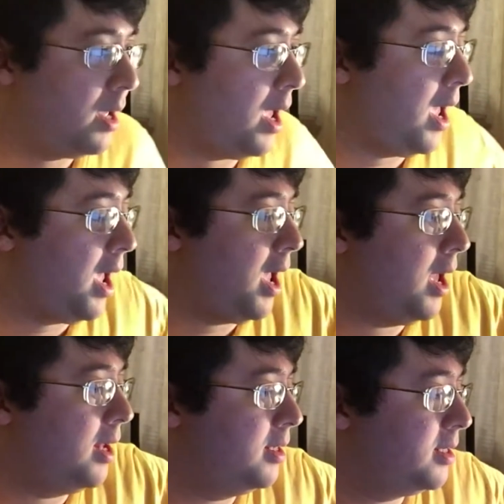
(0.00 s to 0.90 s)

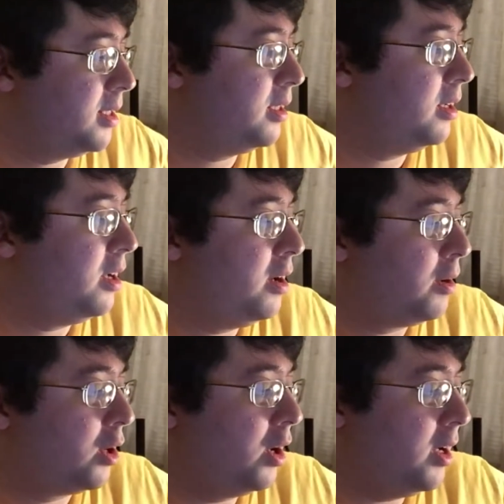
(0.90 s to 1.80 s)
And
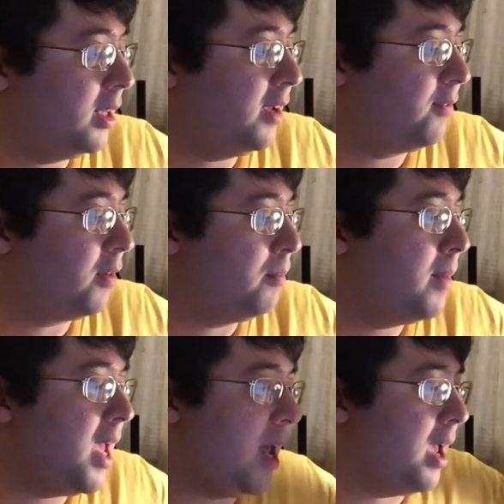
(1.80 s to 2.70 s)
currently for
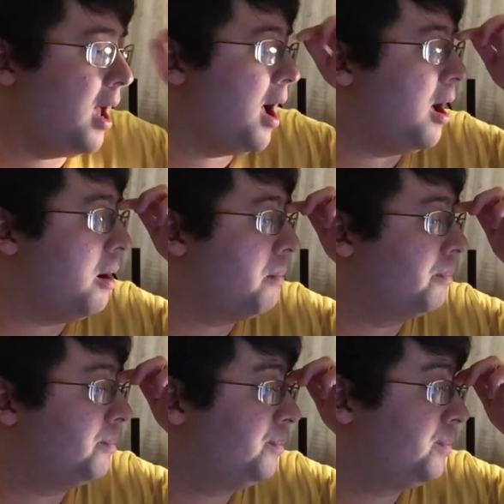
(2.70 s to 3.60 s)
me, I
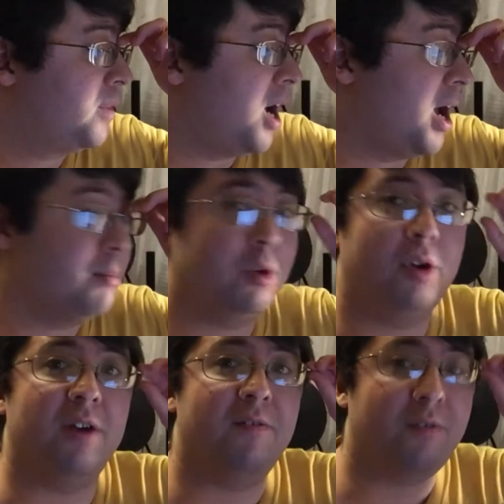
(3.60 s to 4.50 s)
am
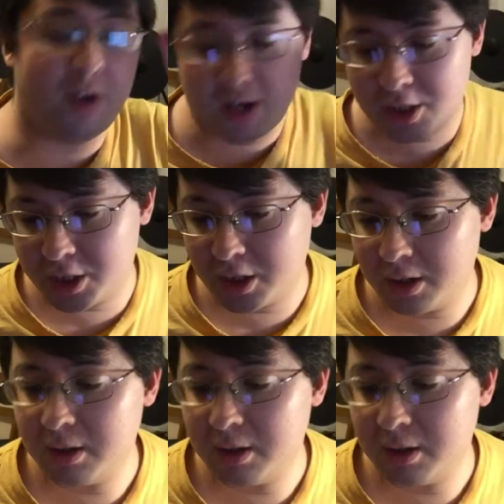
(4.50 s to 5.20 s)
learning French